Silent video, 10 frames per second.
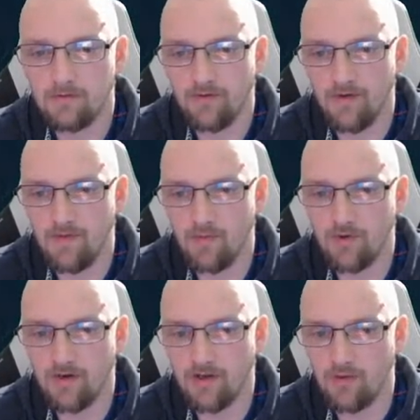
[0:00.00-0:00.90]
And then we're
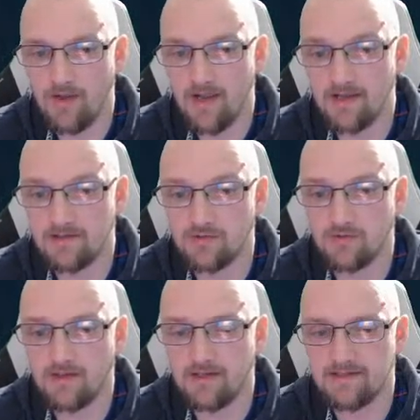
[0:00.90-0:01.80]
going to go here so
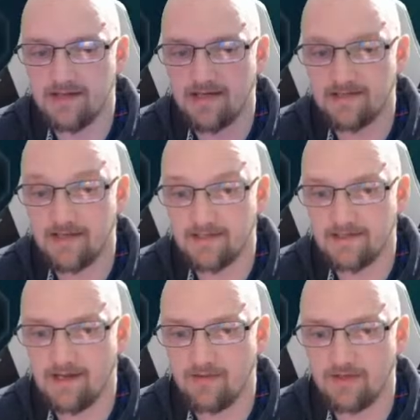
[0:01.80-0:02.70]
he takes less
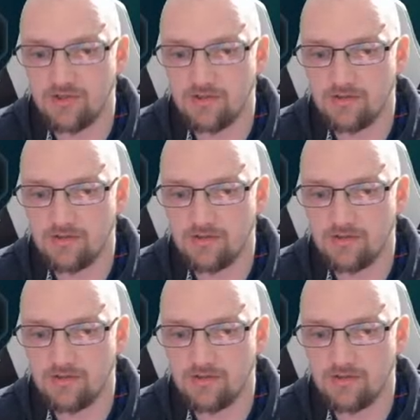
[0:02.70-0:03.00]
damage.